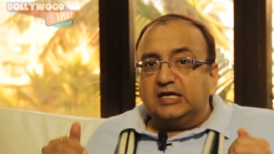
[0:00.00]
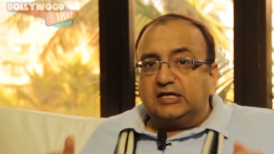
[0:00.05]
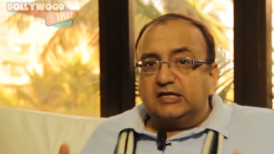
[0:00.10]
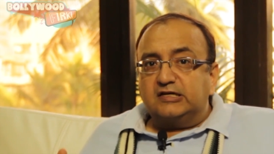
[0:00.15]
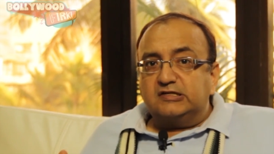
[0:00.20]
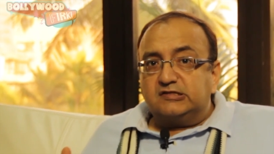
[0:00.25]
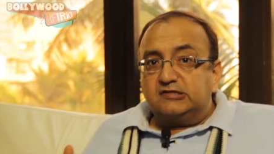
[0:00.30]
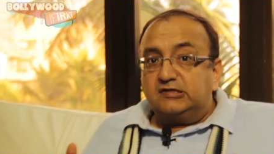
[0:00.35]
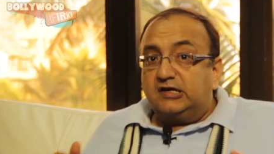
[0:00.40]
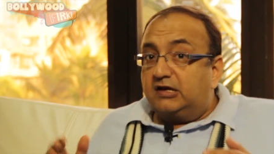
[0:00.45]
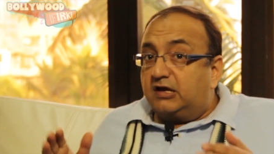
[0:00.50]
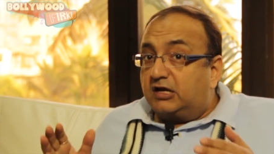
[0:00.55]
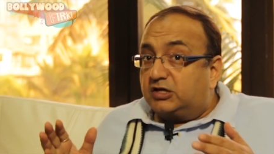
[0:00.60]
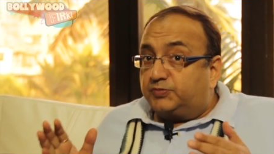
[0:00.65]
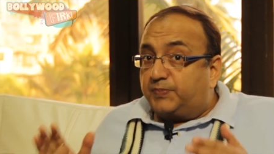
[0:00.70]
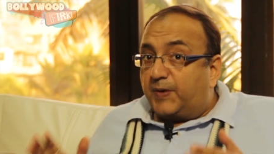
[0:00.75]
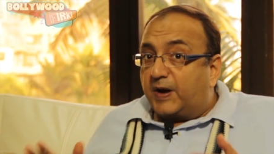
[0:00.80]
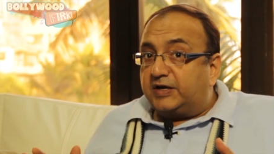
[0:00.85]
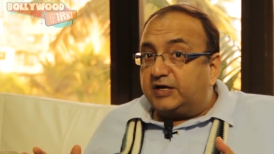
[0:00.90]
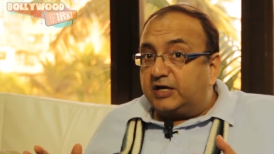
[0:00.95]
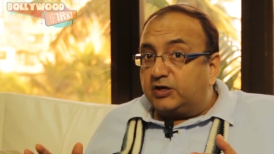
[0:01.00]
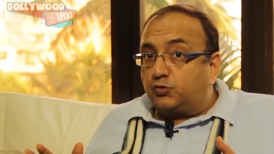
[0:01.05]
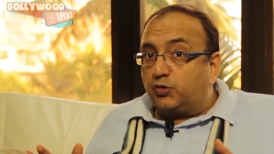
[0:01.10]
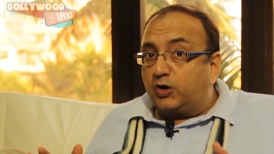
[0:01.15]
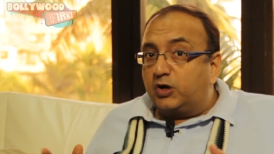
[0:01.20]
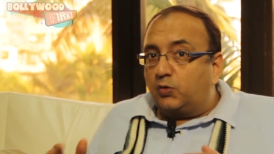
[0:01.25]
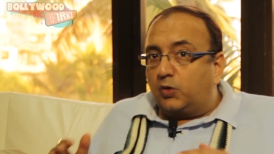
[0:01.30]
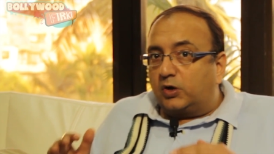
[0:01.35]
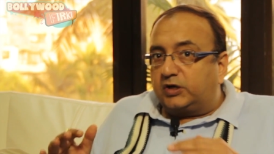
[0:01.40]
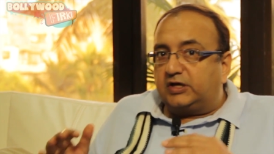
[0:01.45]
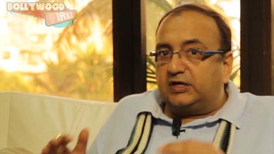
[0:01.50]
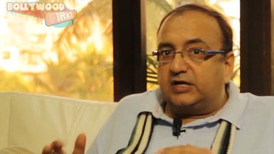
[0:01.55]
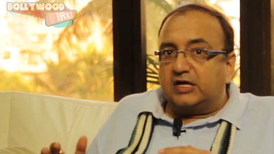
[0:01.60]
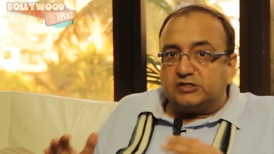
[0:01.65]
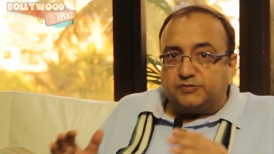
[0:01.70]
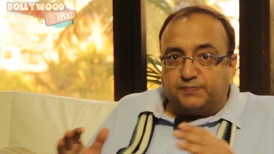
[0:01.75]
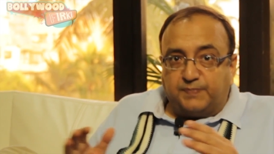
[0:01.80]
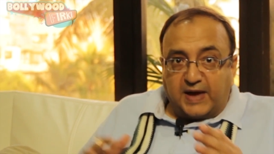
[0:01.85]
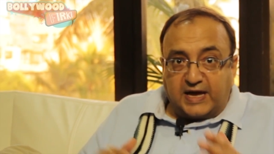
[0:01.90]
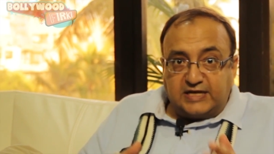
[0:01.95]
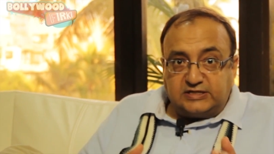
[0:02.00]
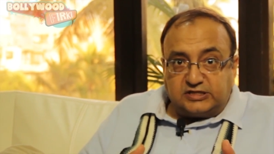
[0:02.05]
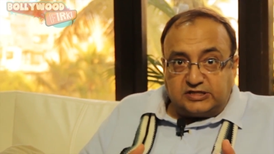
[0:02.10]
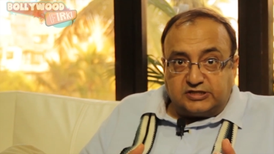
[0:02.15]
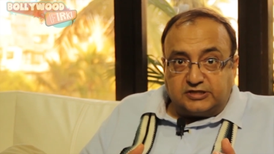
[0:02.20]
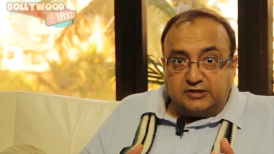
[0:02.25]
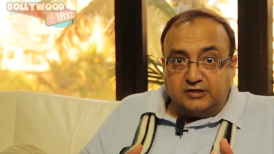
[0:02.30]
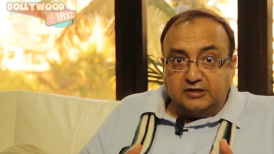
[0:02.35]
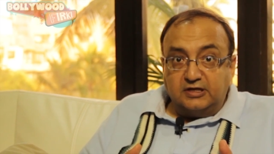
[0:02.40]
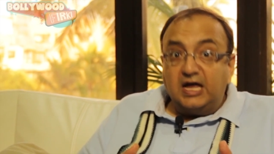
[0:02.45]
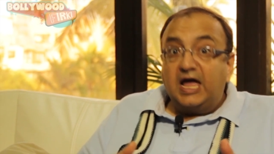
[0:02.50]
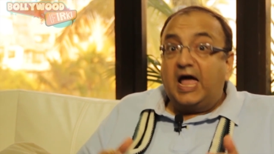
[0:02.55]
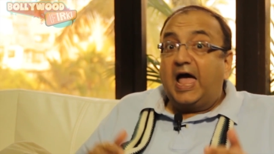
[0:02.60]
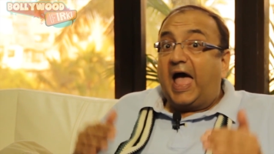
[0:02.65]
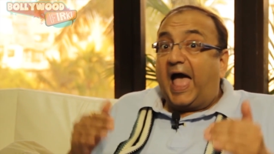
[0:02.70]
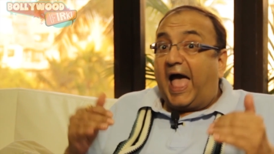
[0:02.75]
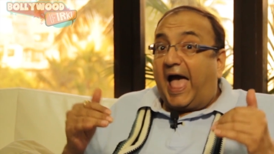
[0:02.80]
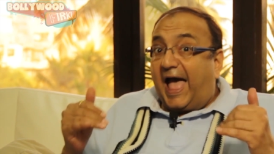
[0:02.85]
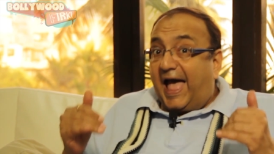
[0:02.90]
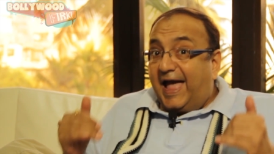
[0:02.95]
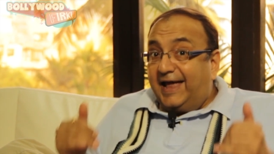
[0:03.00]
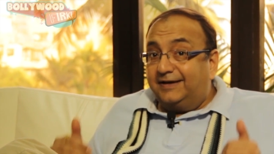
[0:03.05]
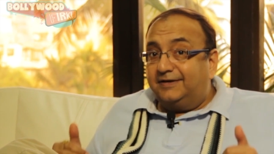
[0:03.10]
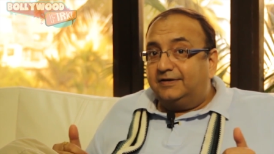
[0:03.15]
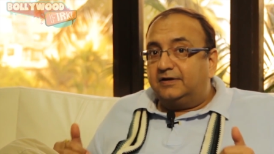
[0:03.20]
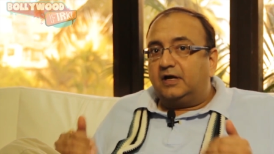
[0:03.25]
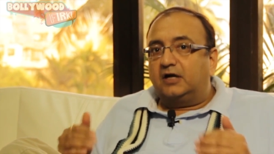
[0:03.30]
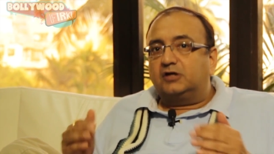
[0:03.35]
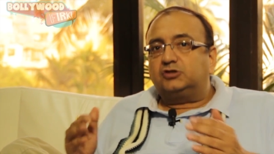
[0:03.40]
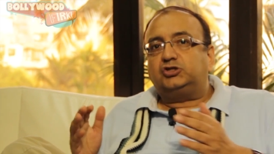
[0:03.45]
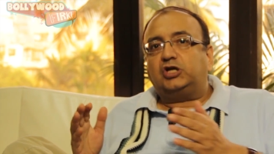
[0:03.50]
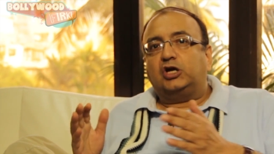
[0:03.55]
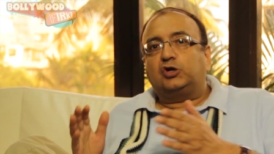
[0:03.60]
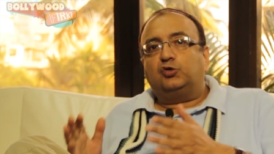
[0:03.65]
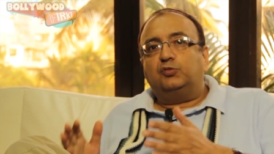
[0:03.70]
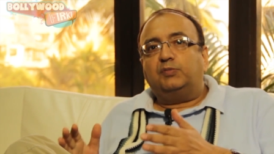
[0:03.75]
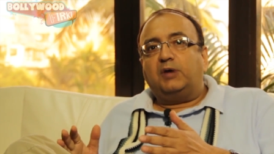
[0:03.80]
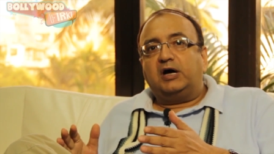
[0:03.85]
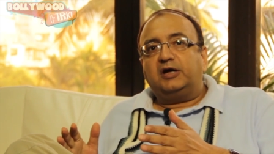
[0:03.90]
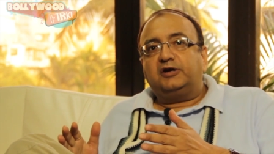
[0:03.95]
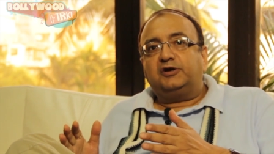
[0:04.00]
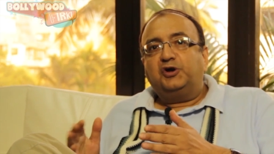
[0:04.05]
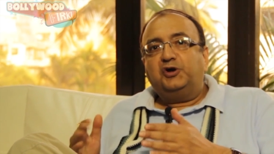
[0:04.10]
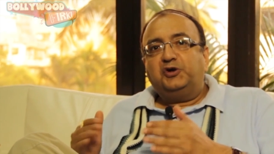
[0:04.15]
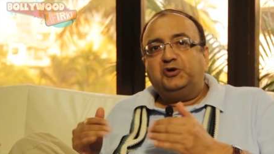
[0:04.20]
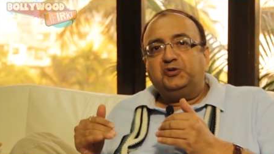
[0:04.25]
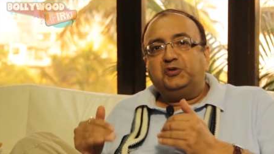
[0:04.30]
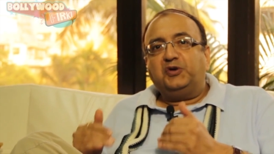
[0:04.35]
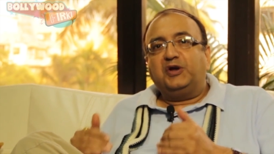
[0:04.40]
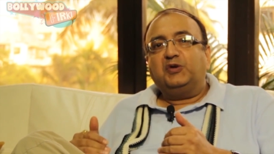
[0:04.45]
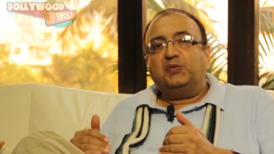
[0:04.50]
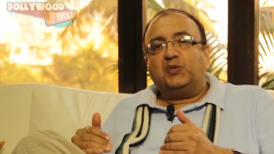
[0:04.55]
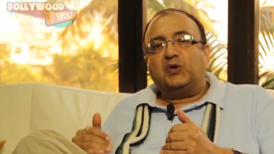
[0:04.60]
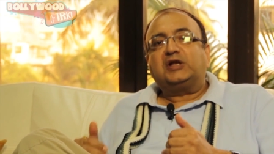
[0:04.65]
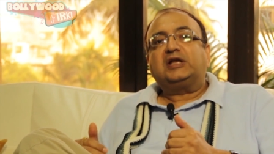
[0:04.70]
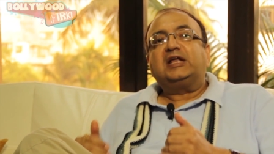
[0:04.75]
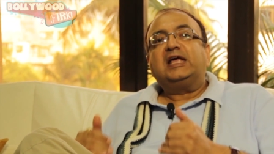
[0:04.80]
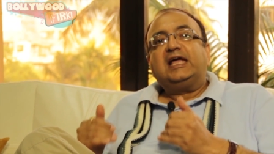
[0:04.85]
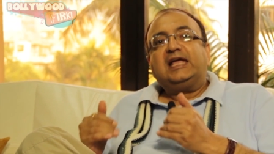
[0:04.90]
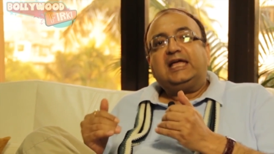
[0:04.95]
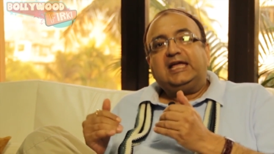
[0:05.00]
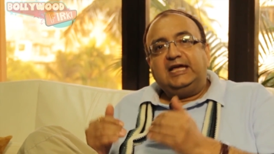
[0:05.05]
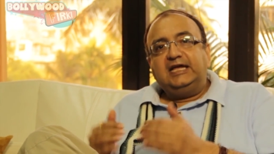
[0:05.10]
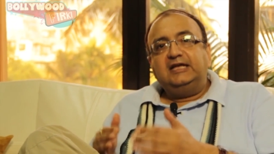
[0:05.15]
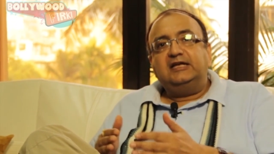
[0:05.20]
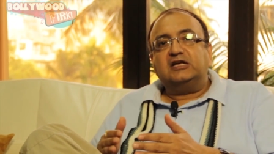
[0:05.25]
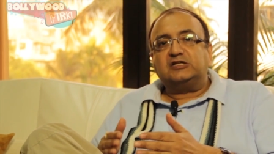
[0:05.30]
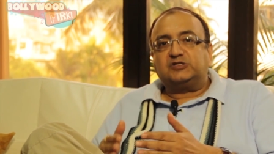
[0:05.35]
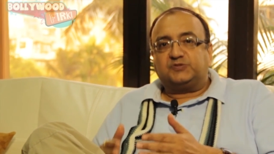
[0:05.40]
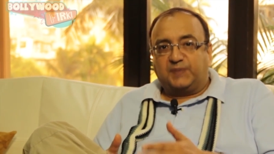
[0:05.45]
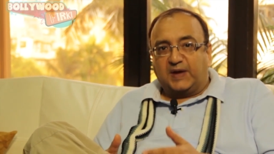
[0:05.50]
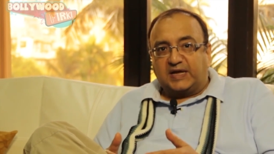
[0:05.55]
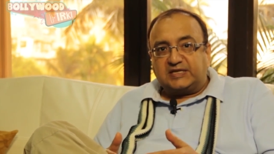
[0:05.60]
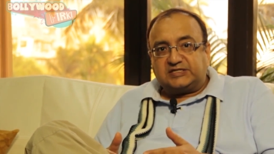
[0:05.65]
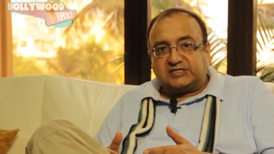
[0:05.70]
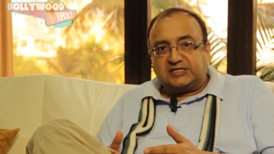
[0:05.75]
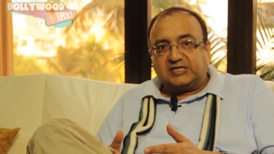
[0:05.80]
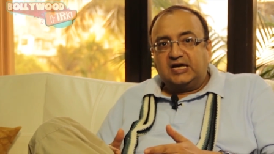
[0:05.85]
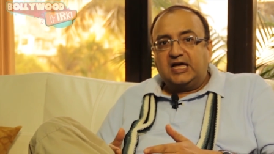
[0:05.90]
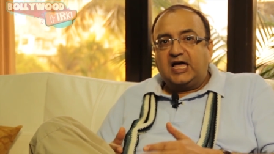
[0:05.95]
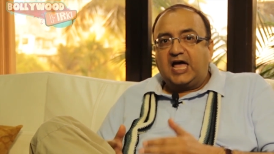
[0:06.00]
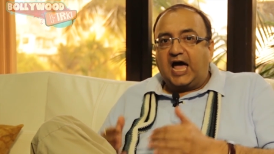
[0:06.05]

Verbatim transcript: it is Neeraj Pandey doing what he does best and Akshay Kumar doing what he does best.